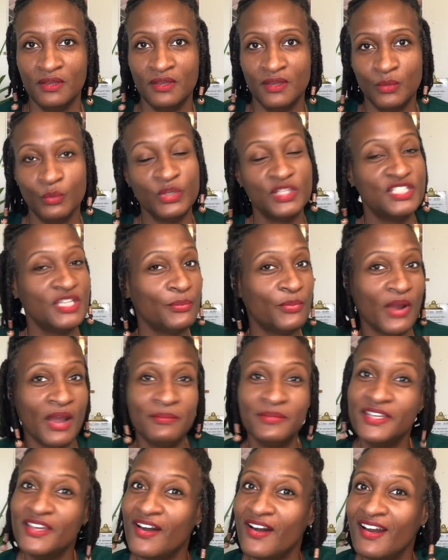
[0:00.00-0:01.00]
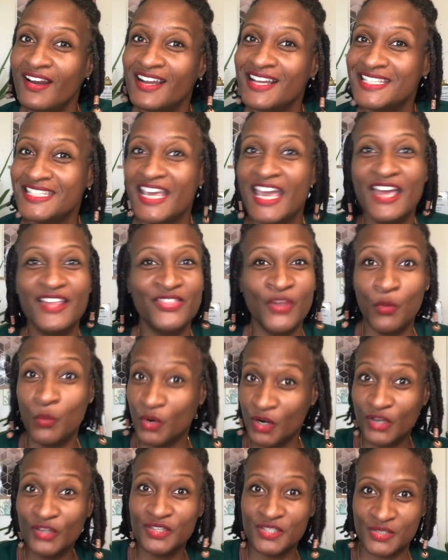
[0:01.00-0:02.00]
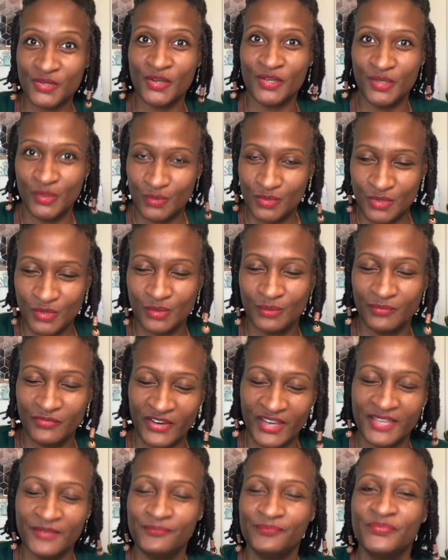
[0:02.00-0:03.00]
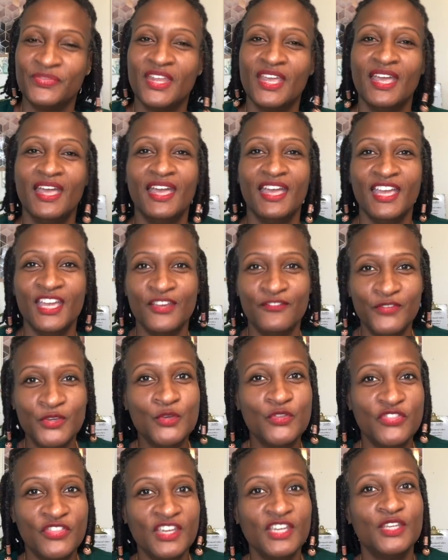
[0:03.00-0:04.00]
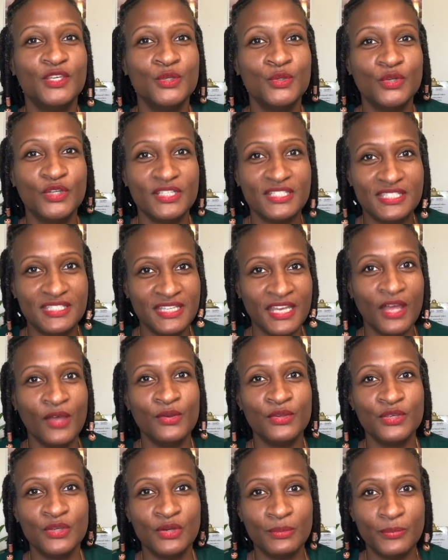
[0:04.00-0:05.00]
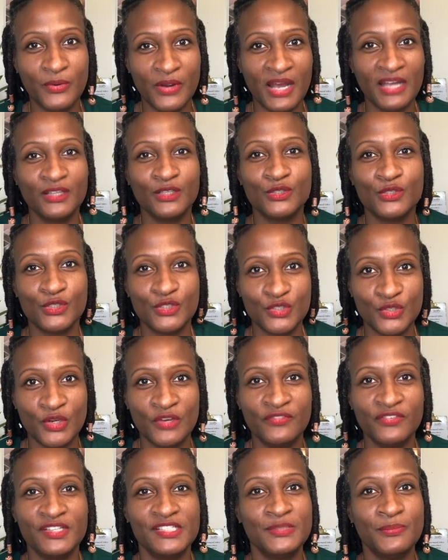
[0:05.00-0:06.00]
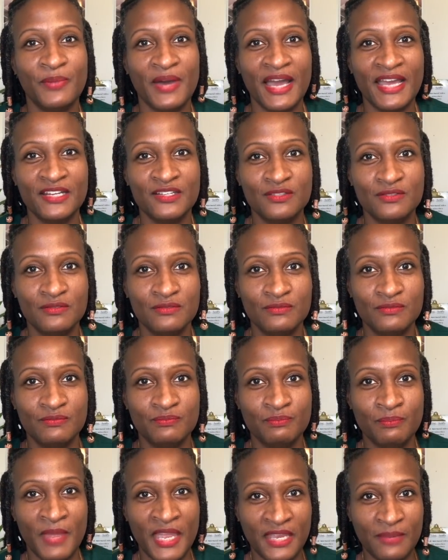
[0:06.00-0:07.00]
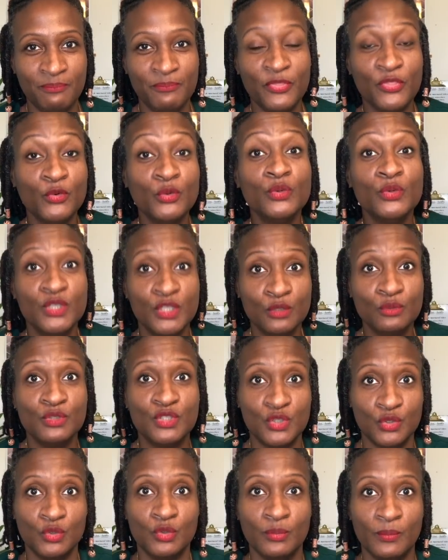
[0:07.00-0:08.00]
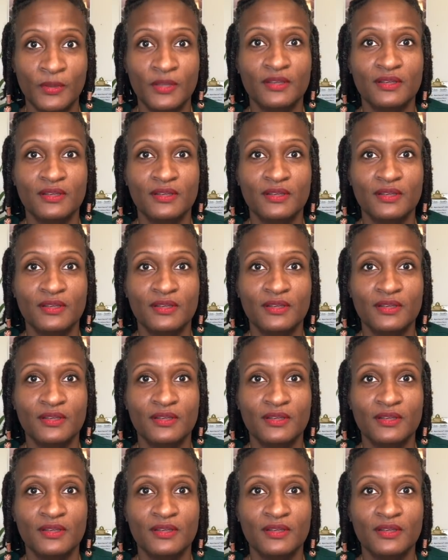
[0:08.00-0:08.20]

which they probably are because the world is on YouTube, right? If you think you could sell your product or service through YouTube,